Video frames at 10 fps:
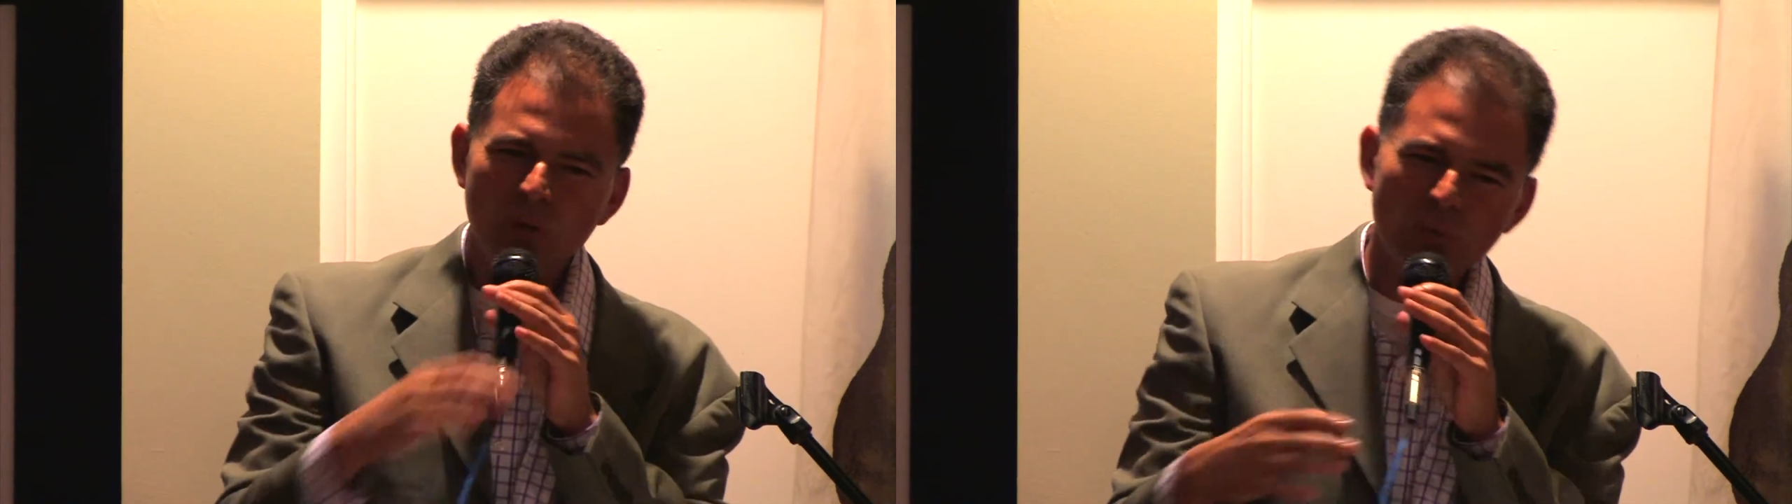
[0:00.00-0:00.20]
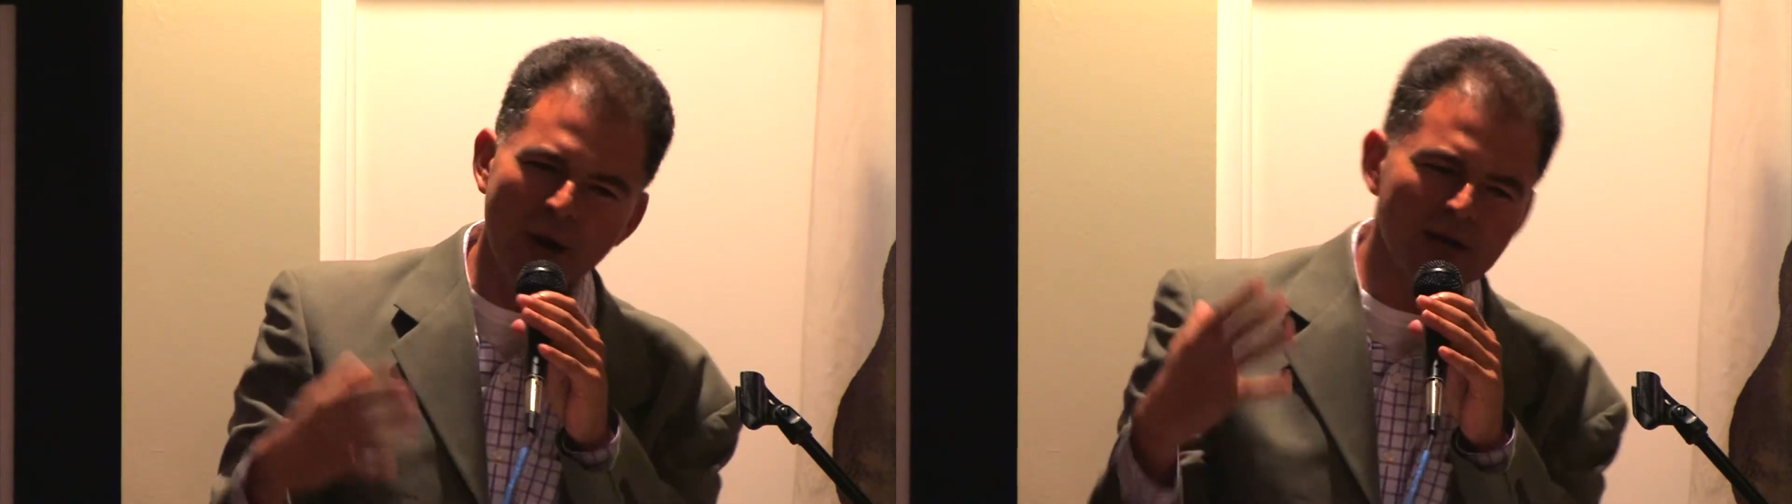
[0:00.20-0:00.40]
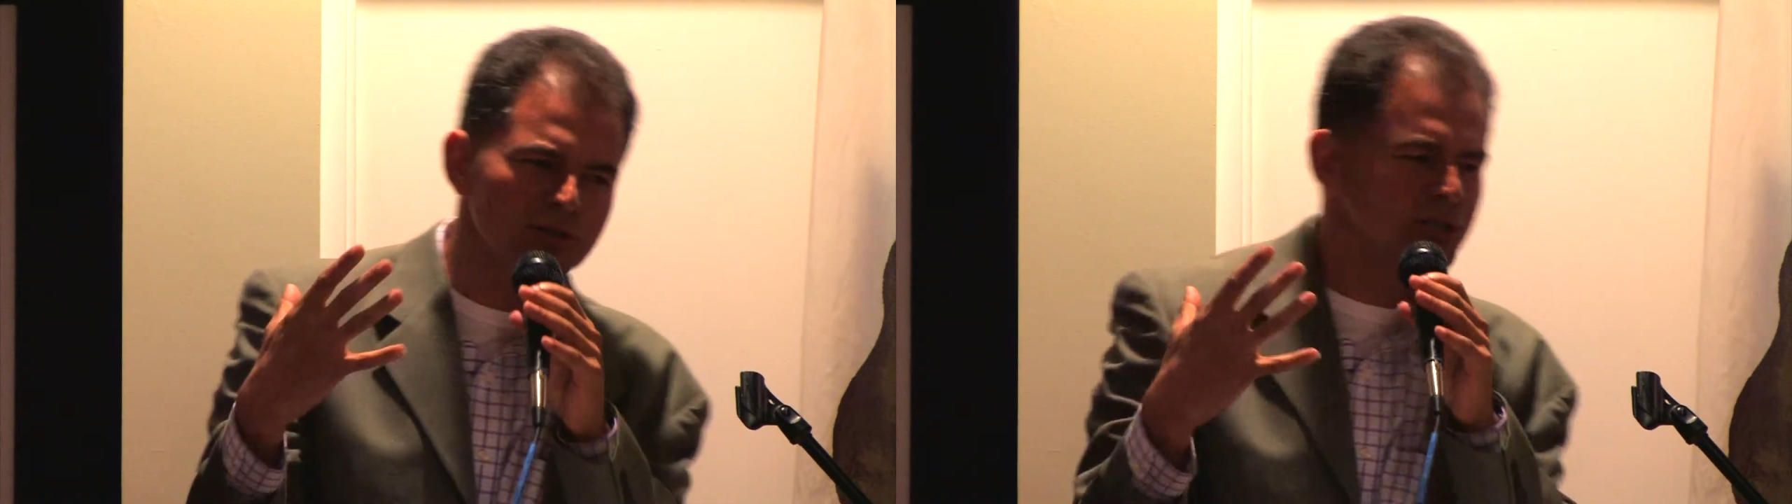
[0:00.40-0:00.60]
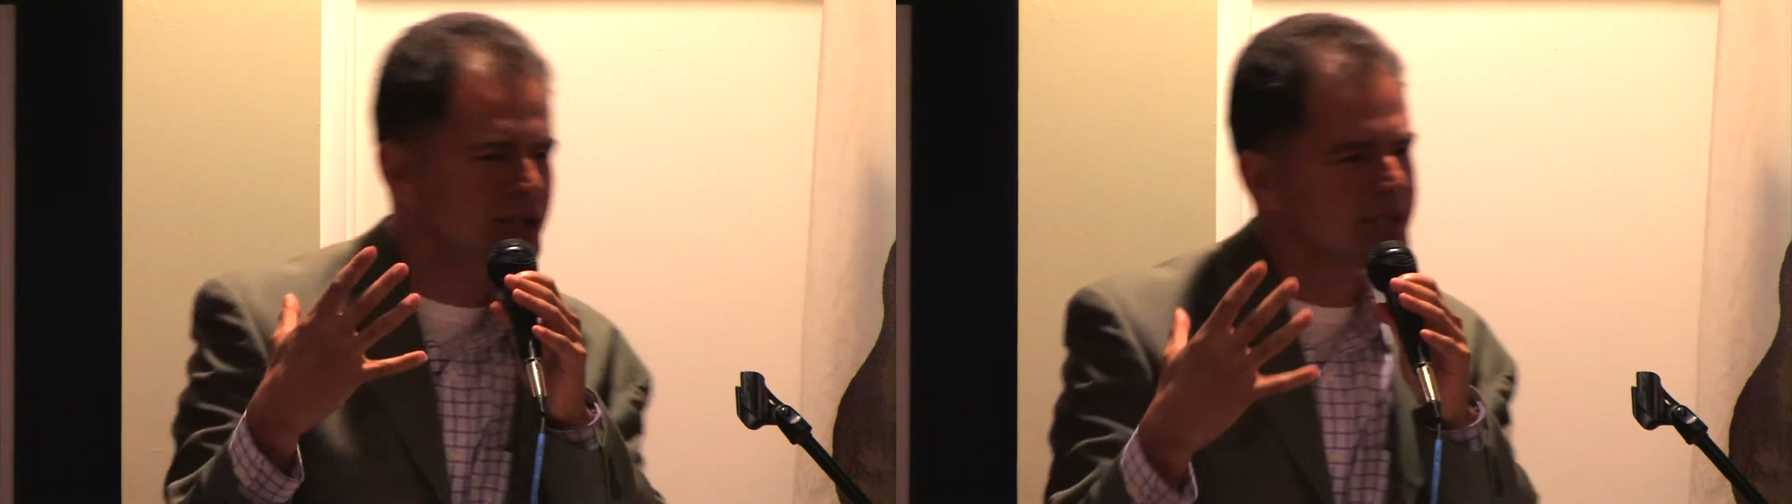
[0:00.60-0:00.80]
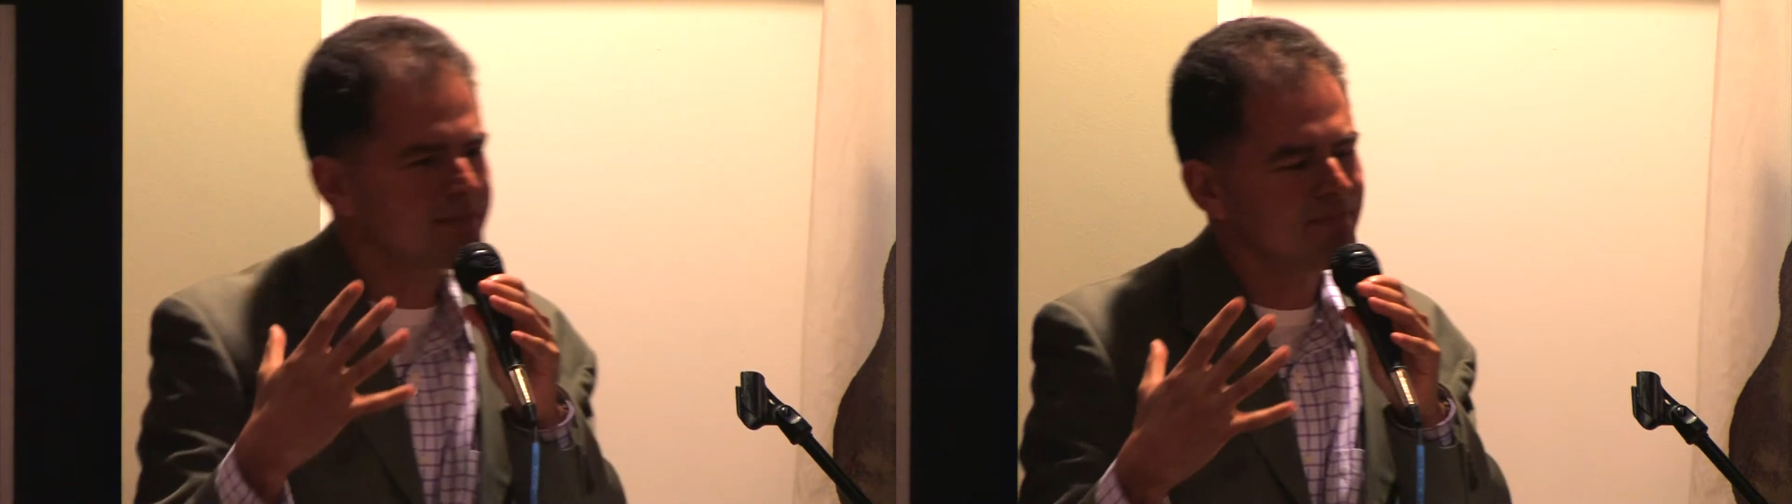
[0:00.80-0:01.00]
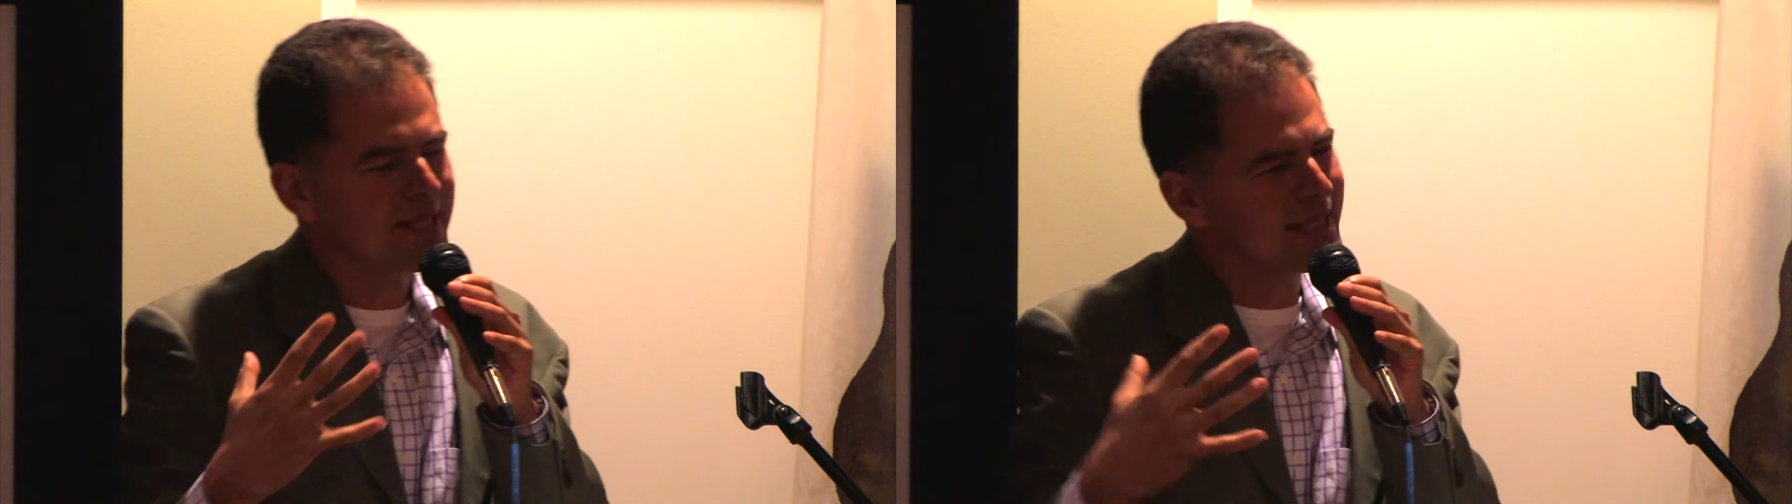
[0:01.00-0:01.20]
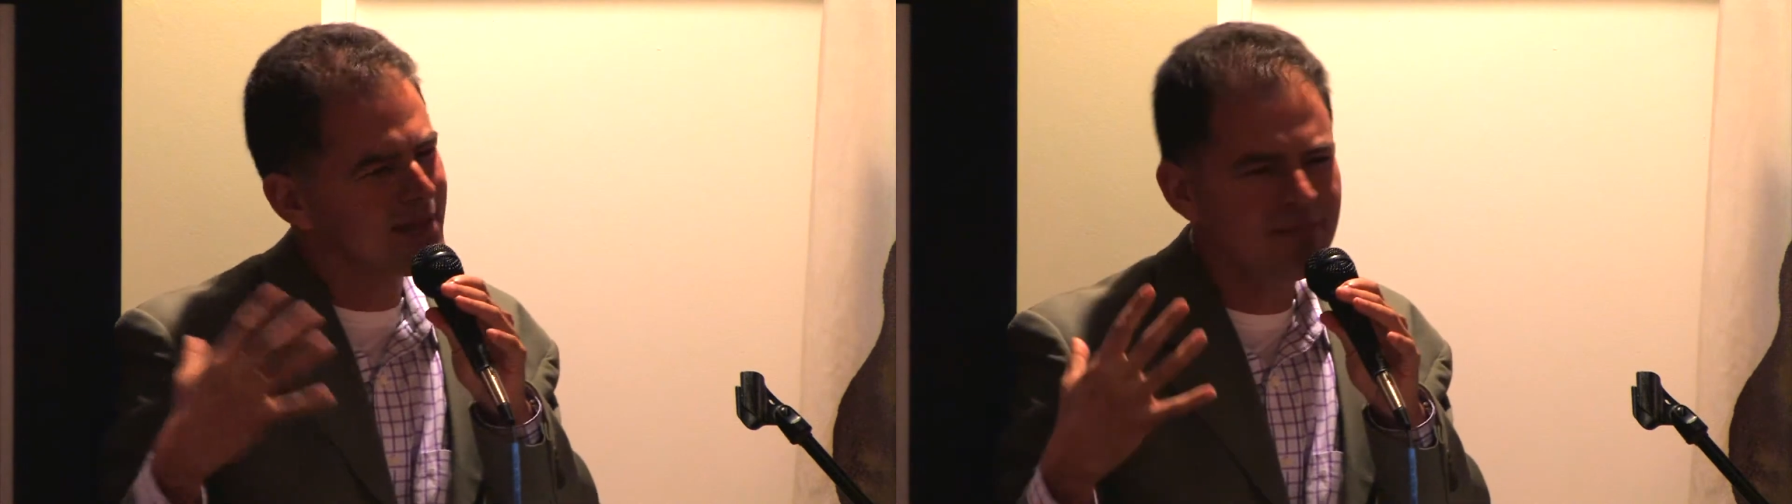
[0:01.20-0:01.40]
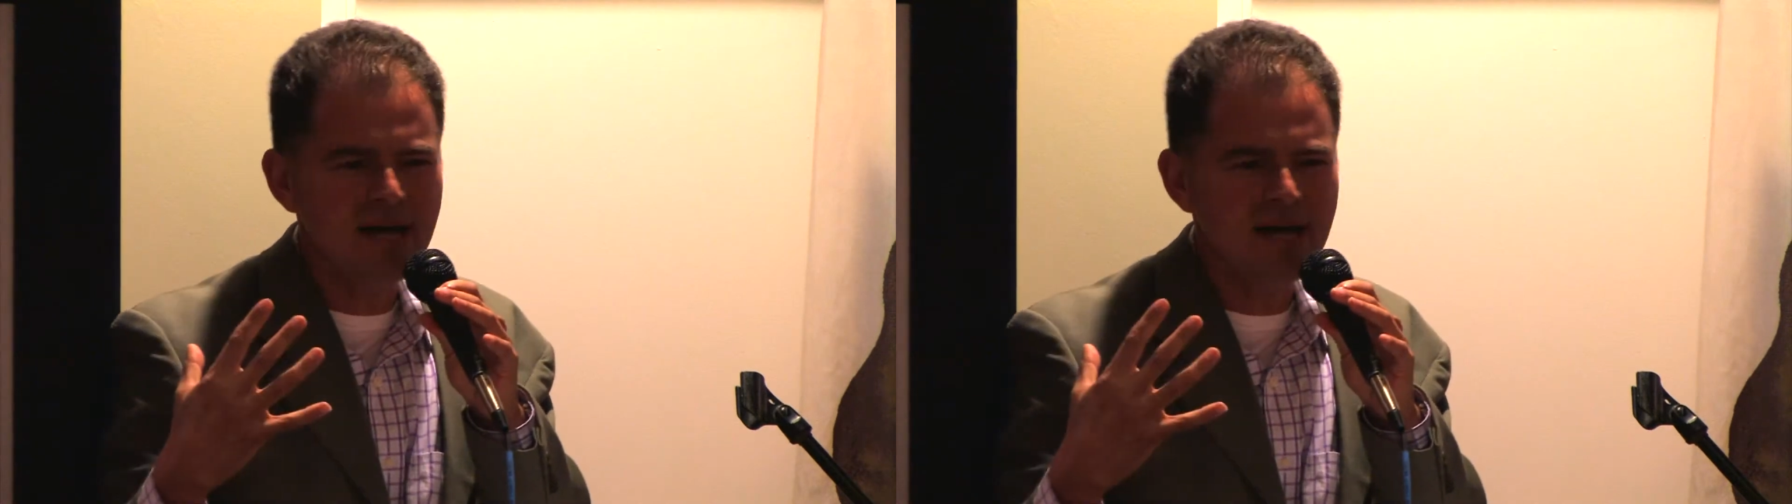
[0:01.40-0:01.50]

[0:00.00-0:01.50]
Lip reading: why don't you just come